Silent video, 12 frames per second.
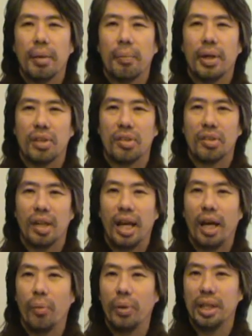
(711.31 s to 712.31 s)
But
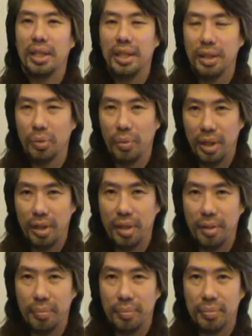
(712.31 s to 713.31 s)
how we deal with
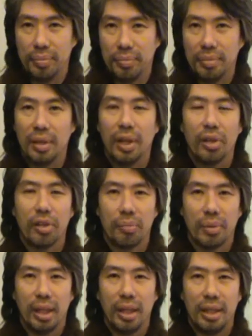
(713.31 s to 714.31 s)
them
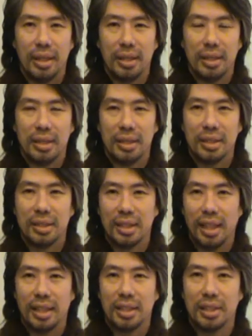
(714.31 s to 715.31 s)
ultimately
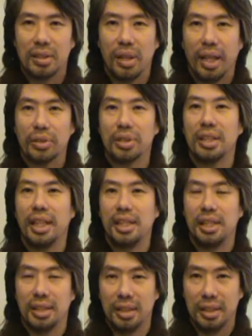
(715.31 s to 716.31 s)
decides our
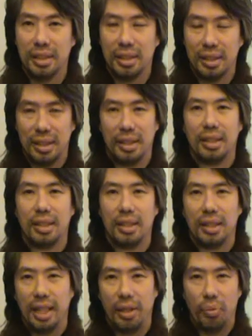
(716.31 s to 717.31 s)
station
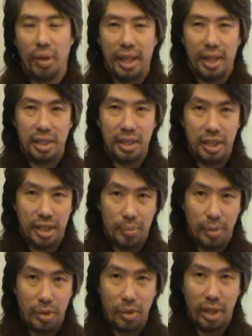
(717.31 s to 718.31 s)
in
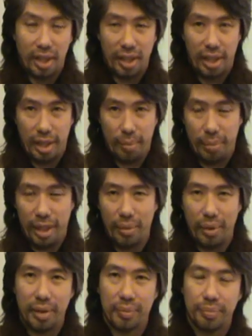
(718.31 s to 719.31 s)
relationship to that higher power.